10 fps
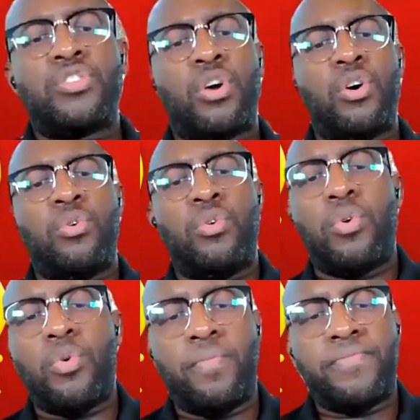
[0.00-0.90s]

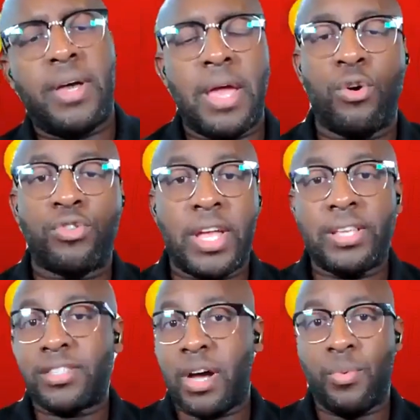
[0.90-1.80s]
So, and those
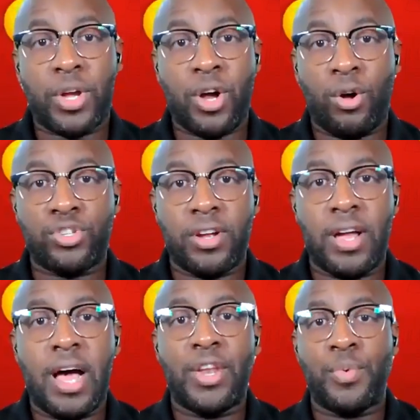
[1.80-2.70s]
things come with culture.
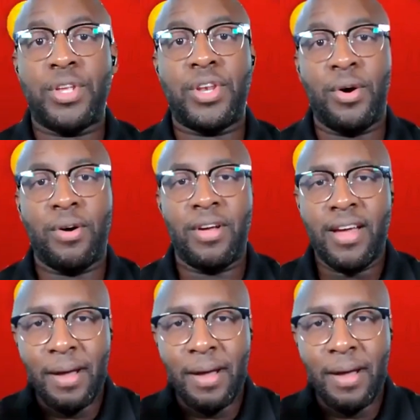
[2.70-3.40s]
How do we know?